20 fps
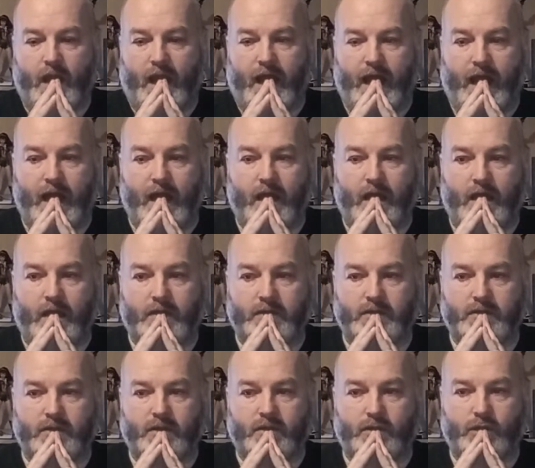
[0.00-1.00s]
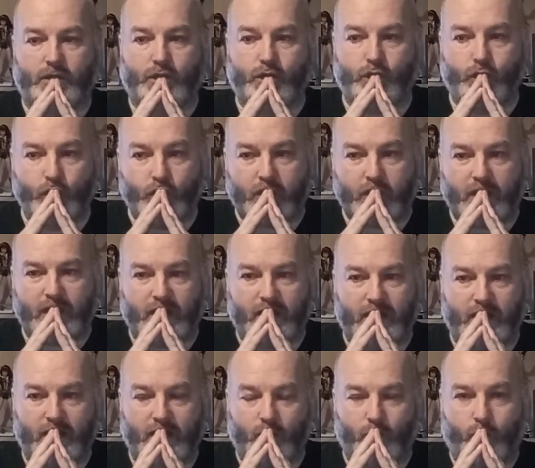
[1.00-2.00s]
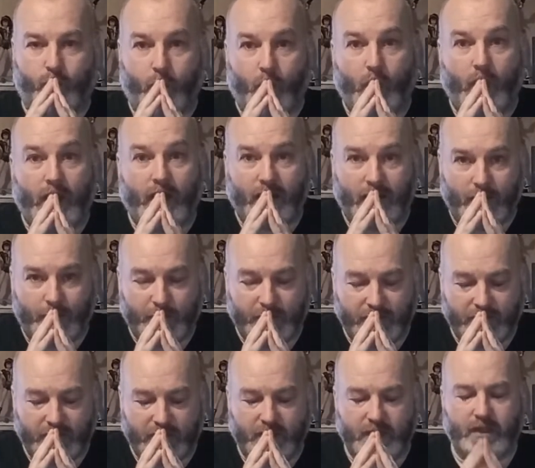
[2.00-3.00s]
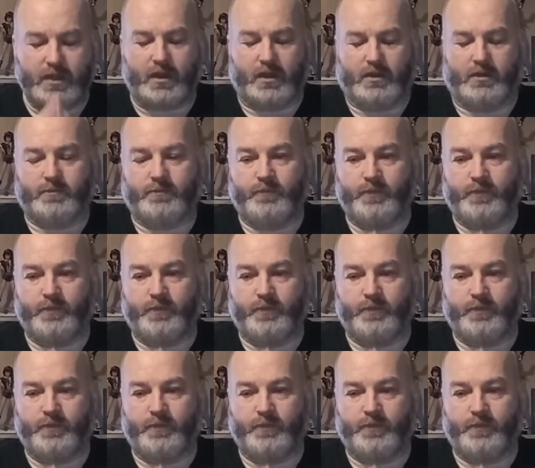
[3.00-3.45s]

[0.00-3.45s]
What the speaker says: And look at what happened there